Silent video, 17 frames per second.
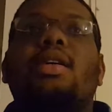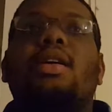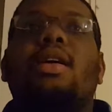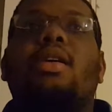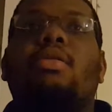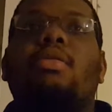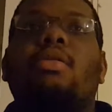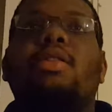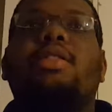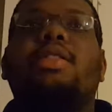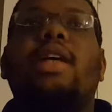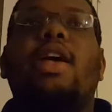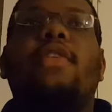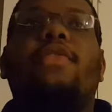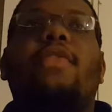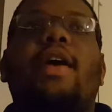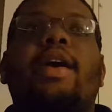Of course,
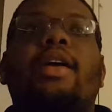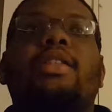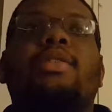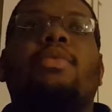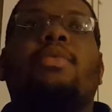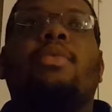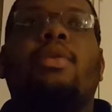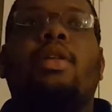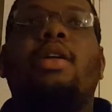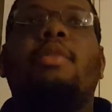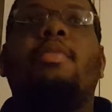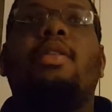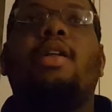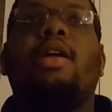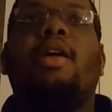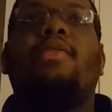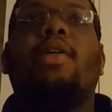State fans really
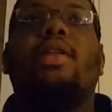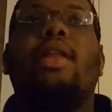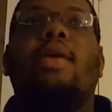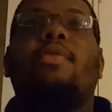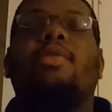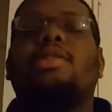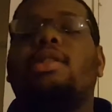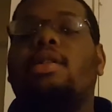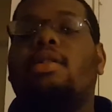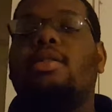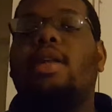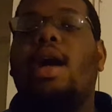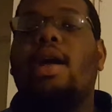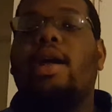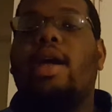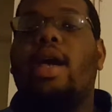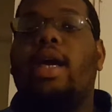believed that they were still in
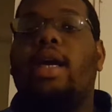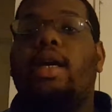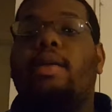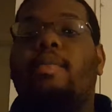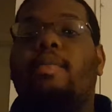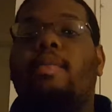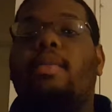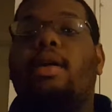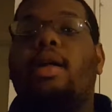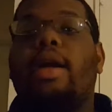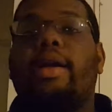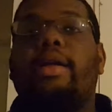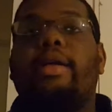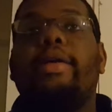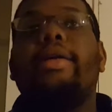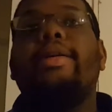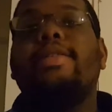that game, like
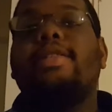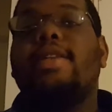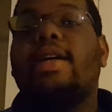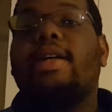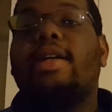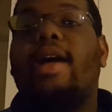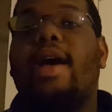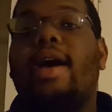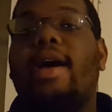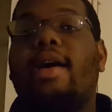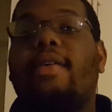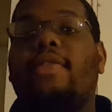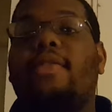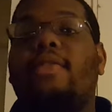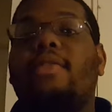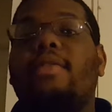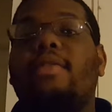in the second half.